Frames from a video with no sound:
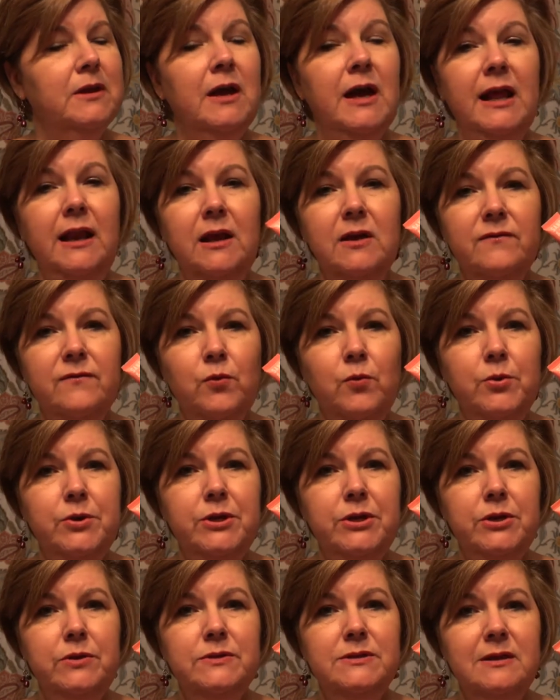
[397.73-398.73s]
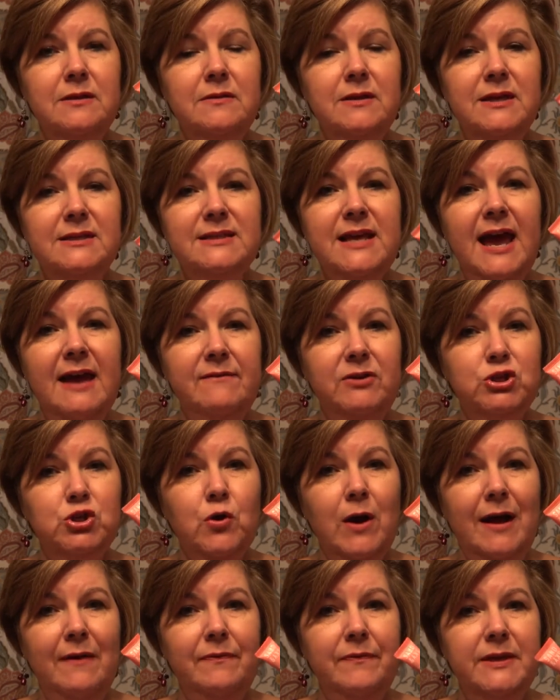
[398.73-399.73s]
I look forward to using this. I haven't
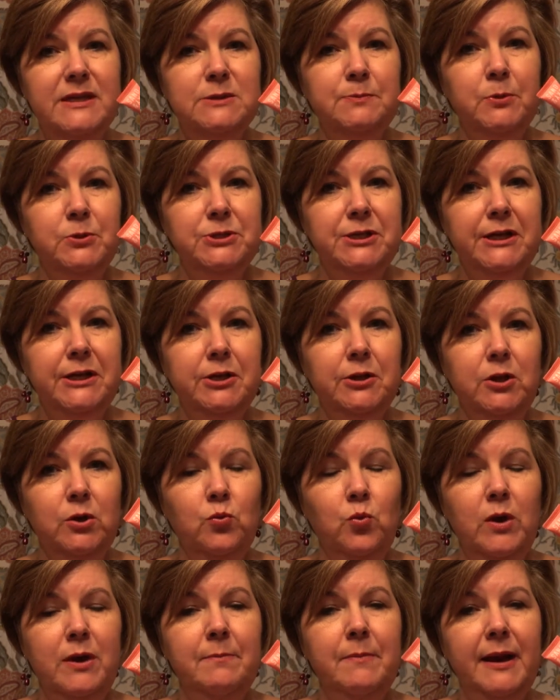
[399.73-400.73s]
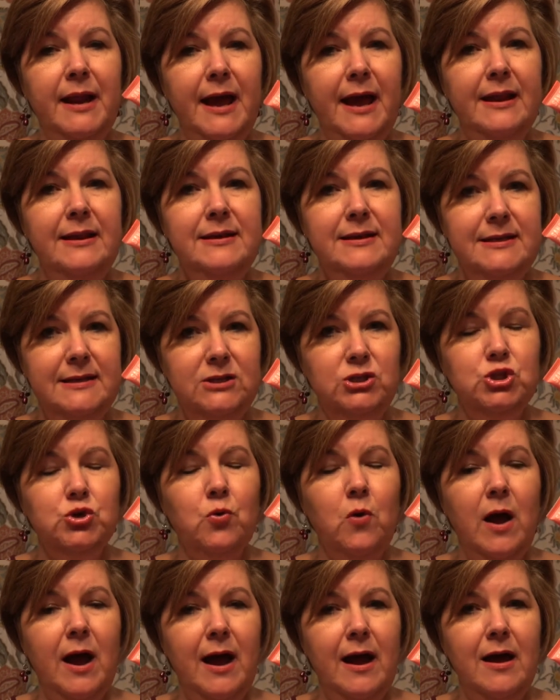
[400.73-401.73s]
tried this particular one, but I did
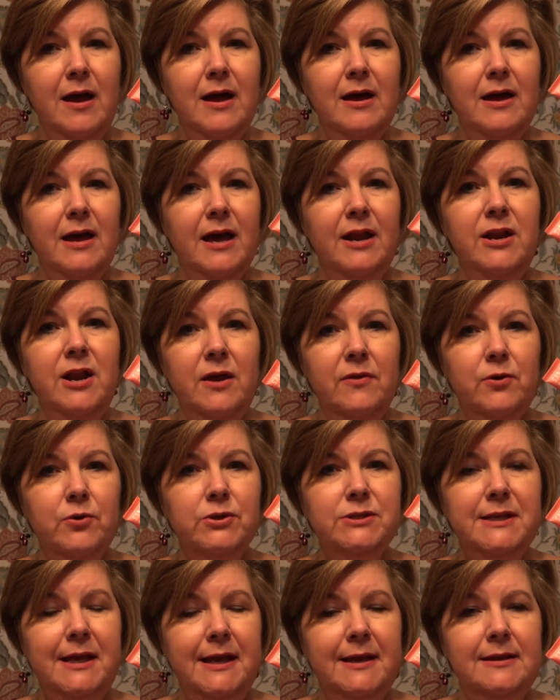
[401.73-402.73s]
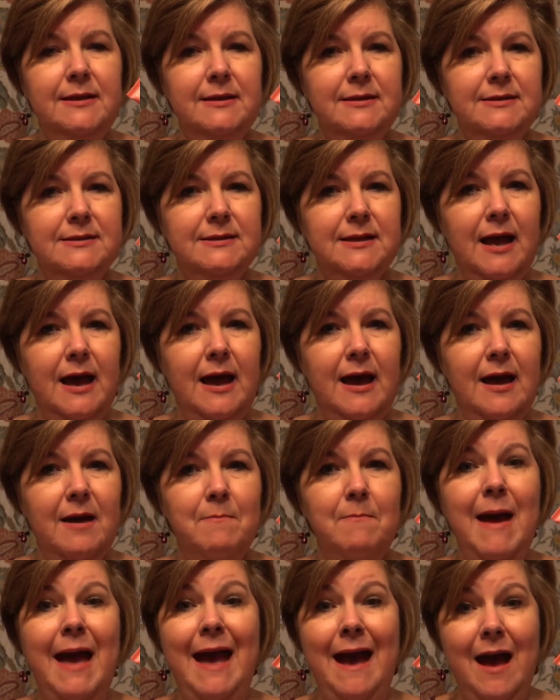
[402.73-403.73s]
try another Sand and Sky
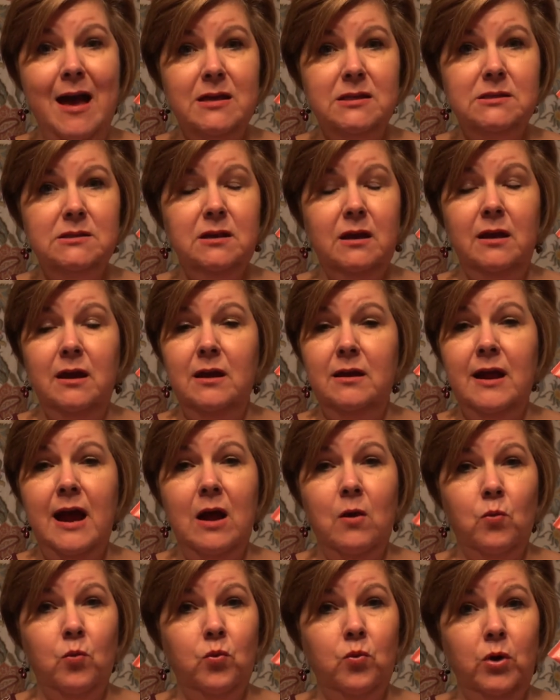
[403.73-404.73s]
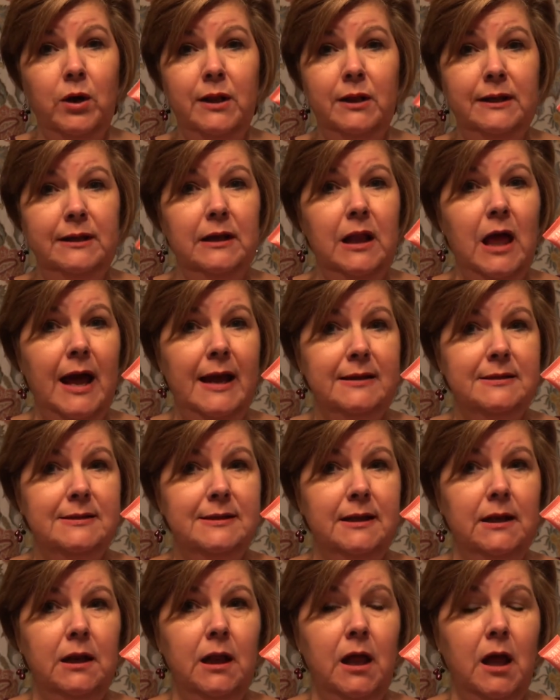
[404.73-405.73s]
mask, and I really liked
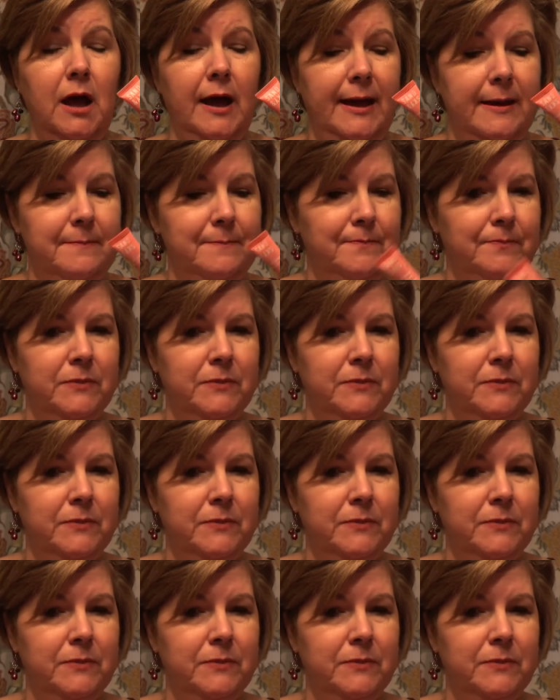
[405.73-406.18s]
it a lot.